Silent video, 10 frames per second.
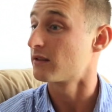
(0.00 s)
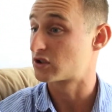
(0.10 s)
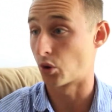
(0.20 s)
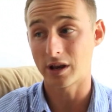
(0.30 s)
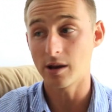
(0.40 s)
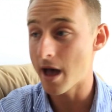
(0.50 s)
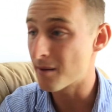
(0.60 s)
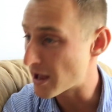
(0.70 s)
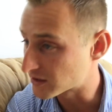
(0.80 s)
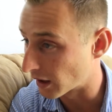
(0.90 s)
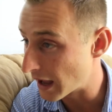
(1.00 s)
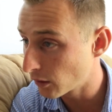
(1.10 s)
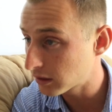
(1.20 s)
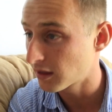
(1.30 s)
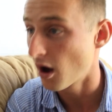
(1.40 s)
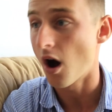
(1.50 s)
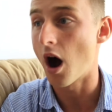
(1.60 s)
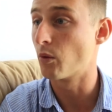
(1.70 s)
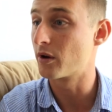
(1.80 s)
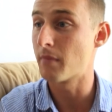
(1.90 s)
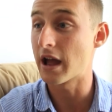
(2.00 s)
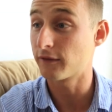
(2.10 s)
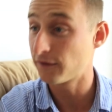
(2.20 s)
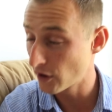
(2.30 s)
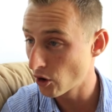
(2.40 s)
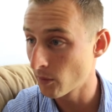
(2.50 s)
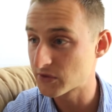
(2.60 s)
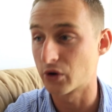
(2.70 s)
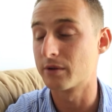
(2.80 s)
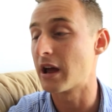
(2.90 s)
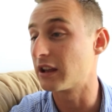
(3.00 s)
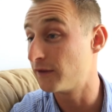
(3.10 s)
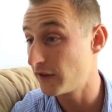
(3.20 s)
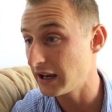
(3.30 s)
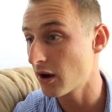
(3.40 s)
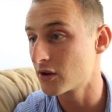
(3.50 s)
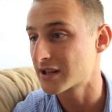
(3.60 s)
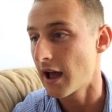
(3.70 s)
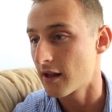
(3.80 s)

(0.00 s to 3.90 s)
Talking about mental health, I would make films, I would make videos.